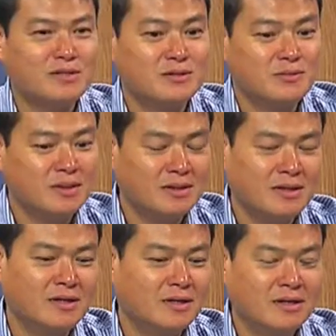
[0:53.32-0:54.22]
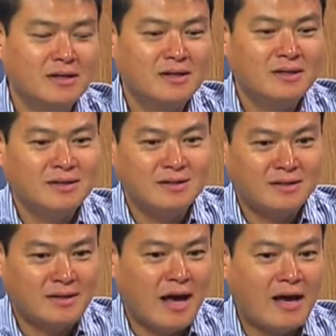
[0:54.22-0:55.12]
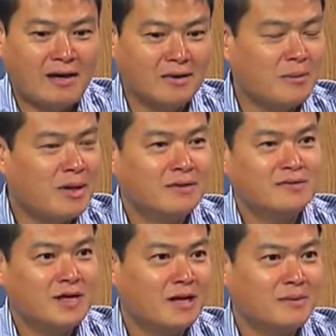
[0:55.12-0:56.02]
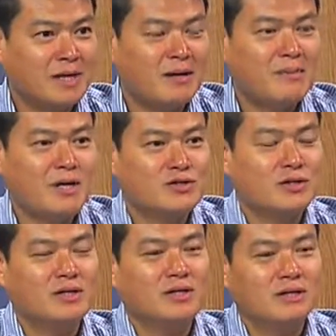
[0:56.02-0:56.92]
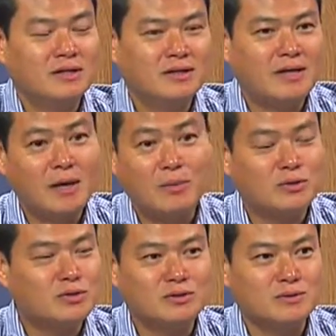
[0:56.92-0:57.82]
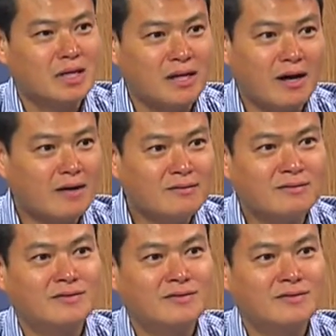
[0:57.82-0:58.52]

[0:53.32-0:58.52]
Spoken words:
to be that amount of time that I'm actually able to take off